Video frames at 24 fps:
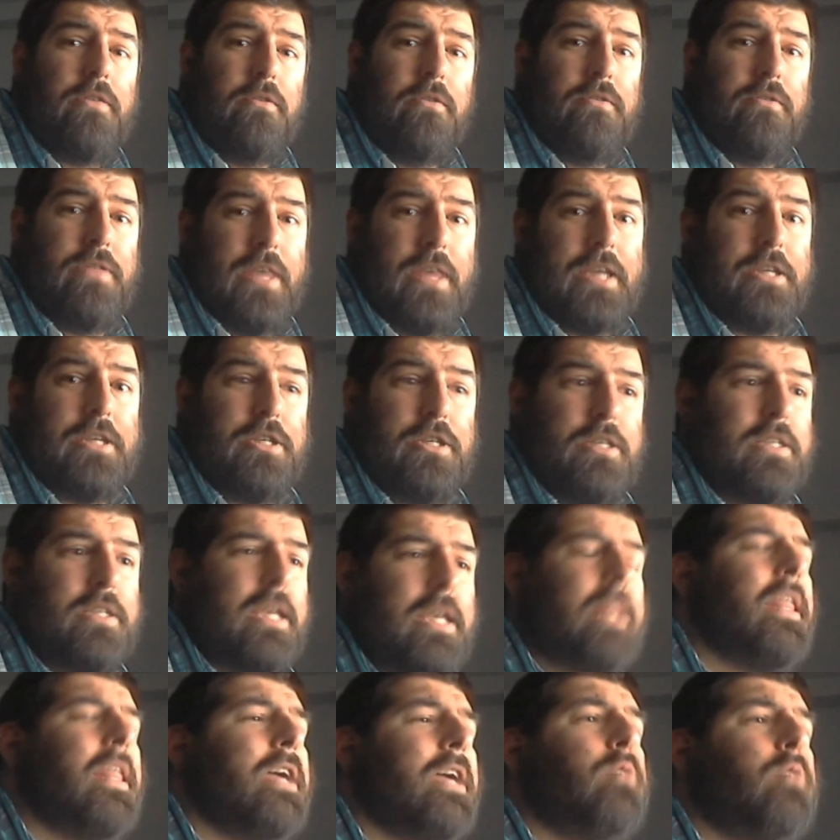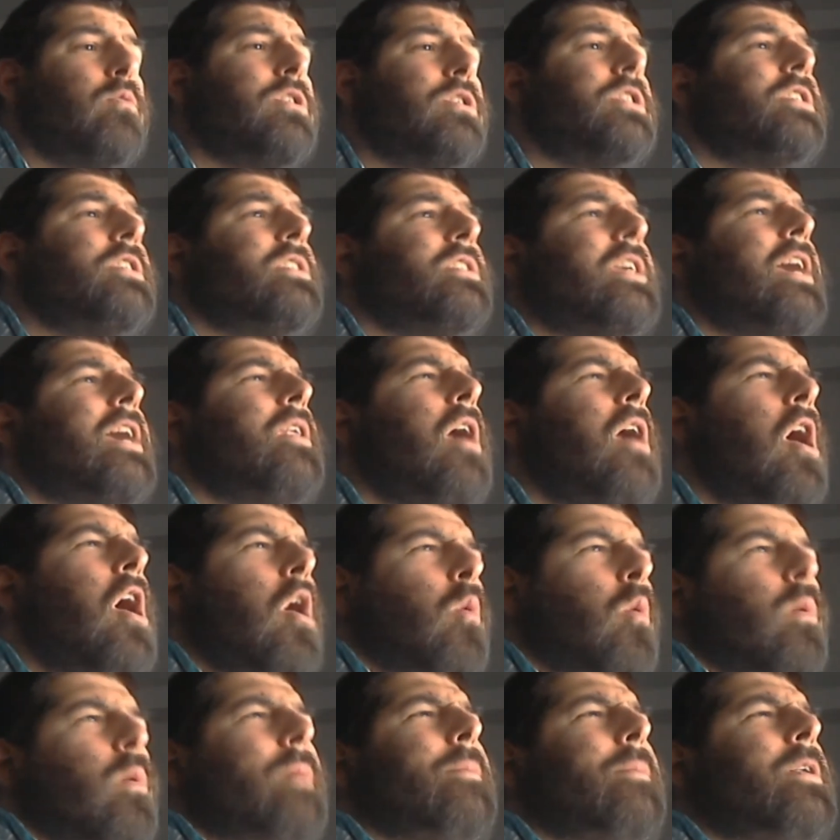of other things she said. Like when she
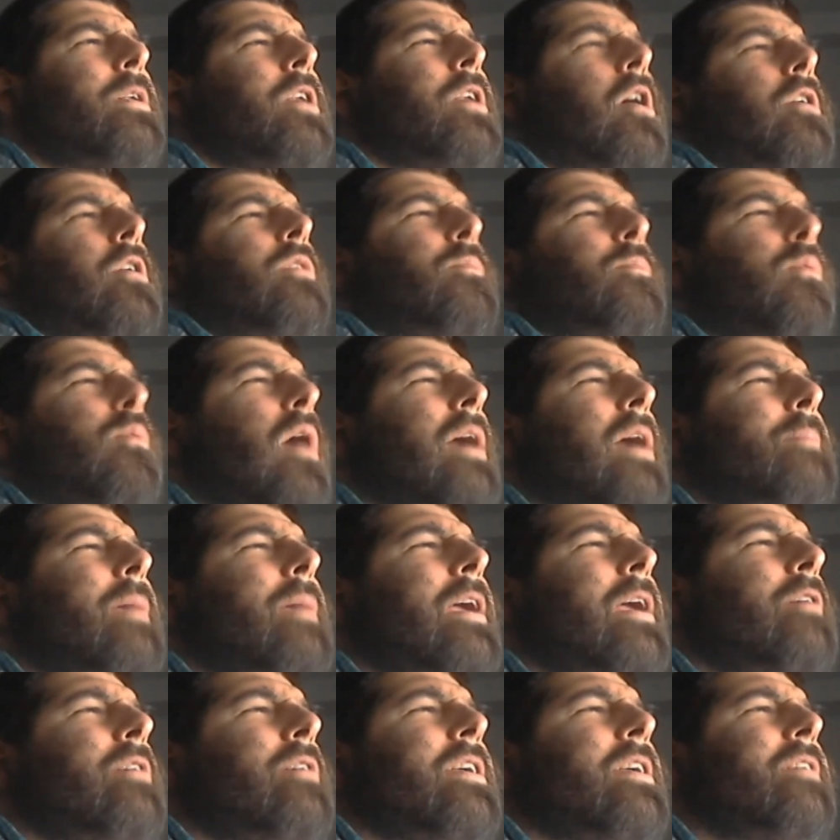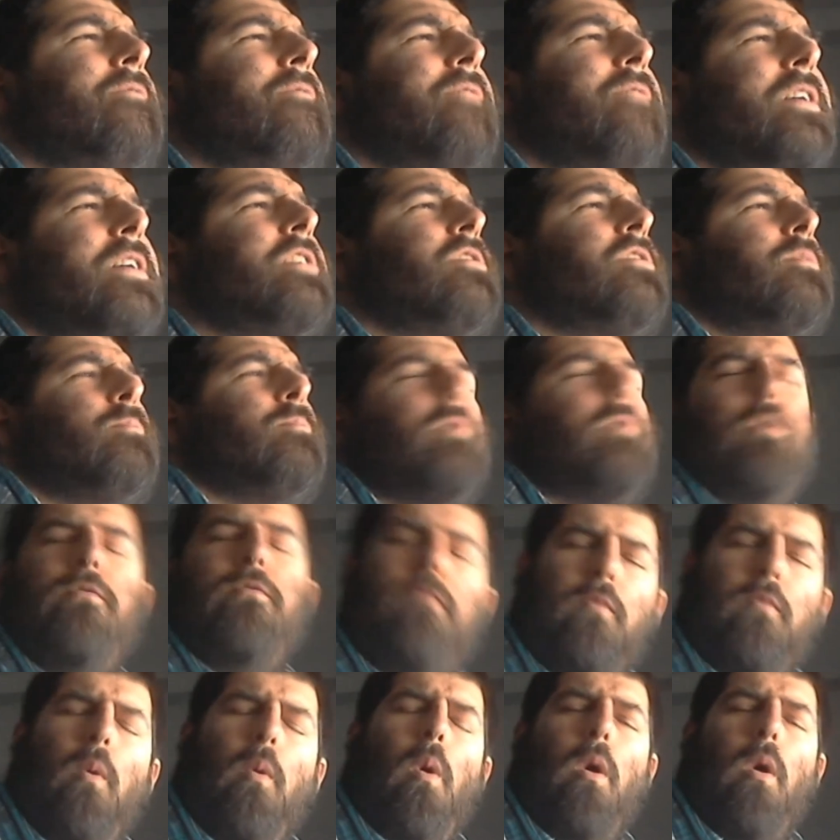said, women are the primary
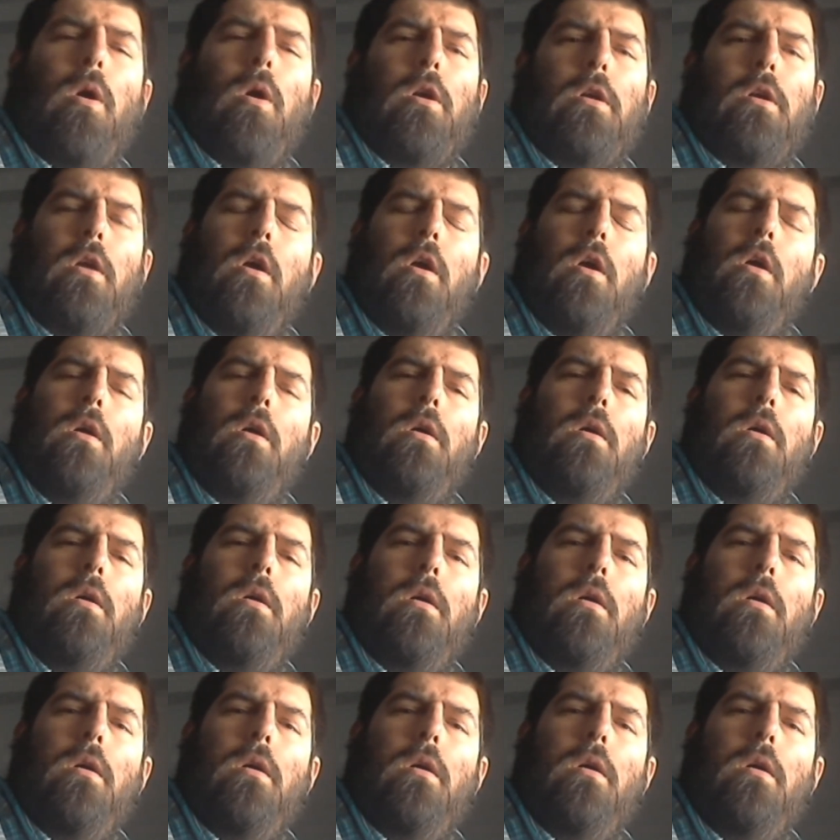victims of war.